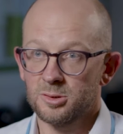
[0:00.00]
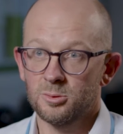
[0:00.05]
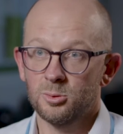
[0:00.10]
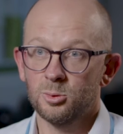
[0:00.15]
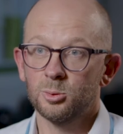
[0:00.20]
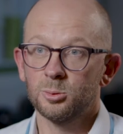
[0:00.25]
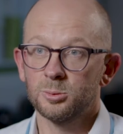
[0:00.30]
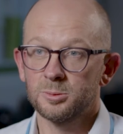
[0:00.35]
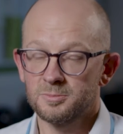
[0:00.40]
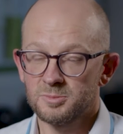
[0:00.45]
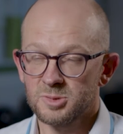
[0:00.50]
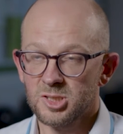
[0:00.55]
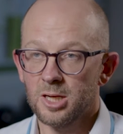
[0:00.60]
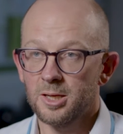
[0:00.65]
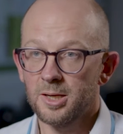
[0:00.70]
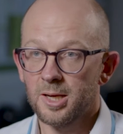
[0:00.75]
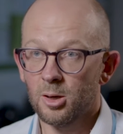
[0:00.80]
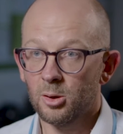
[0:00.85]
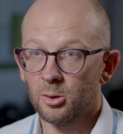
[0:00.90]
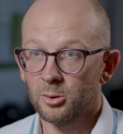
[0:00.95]
all
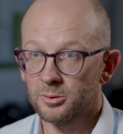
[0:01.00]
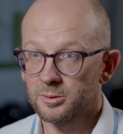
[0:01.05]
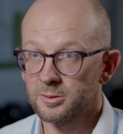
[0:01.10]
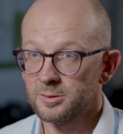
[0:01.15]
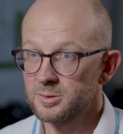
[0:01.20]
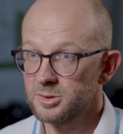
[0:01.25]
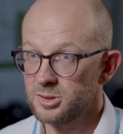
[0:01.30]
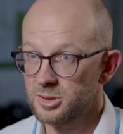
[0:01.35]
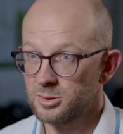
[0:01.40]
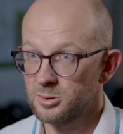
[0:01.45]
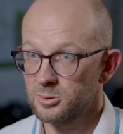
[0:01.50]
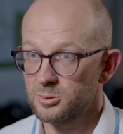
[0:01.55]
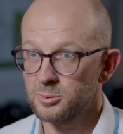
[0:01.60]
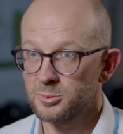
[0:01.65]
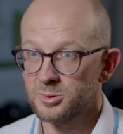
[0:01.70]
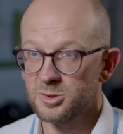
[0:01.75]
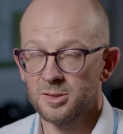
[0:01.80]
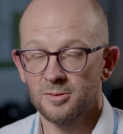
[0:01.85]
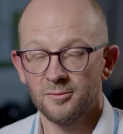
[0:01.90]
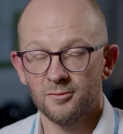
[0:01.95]
Turn It On
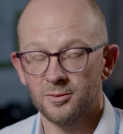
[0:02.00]
schools,